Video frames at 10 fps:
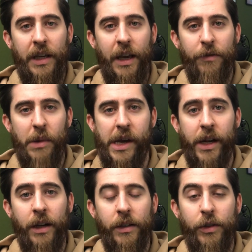
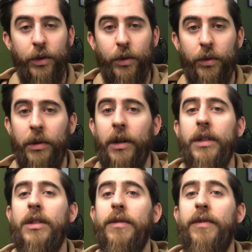caveman to
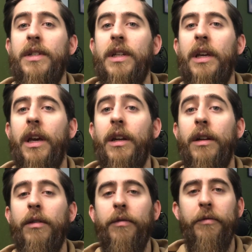sophisticated
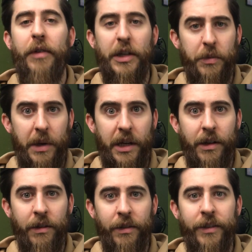face mane.
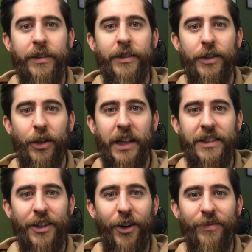So let's
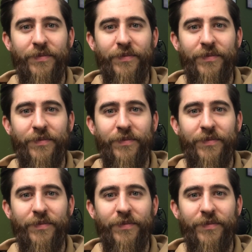go.